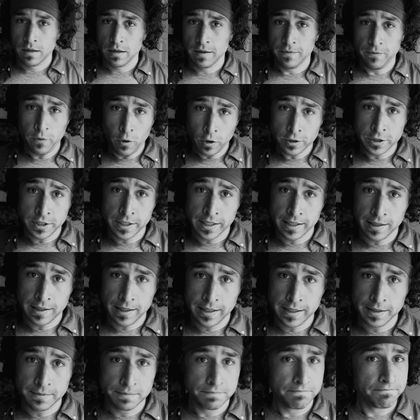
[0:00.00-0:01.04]

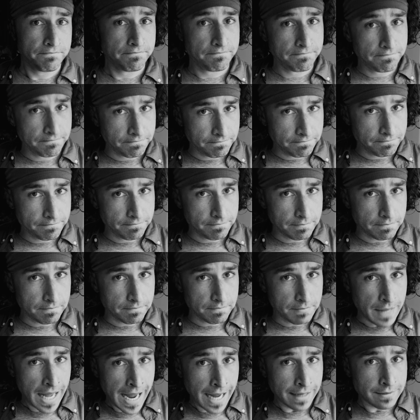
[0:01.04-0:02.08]
Unfortunately,
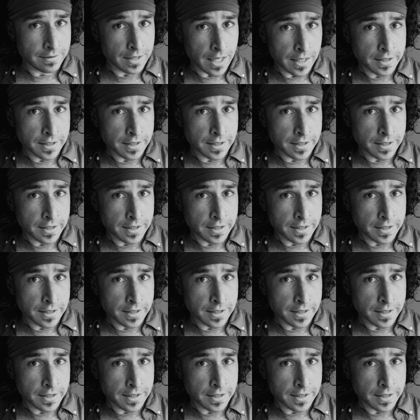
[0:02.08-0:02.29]
that